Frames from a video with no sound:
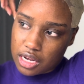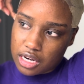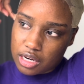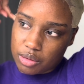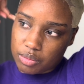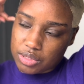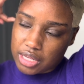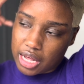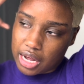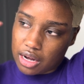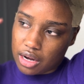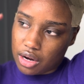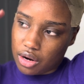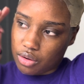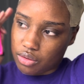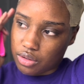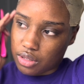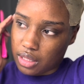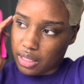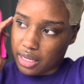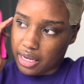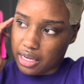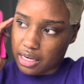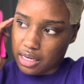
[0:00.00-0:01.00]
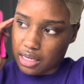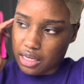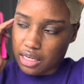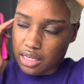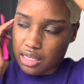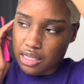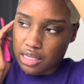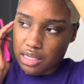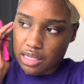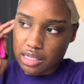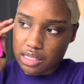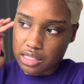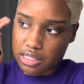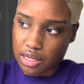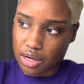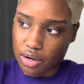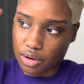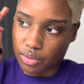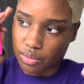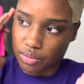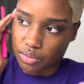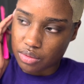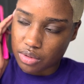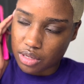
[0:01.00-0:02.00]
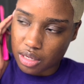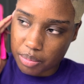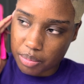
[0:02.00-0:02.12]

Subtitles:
it was like an older lady. So it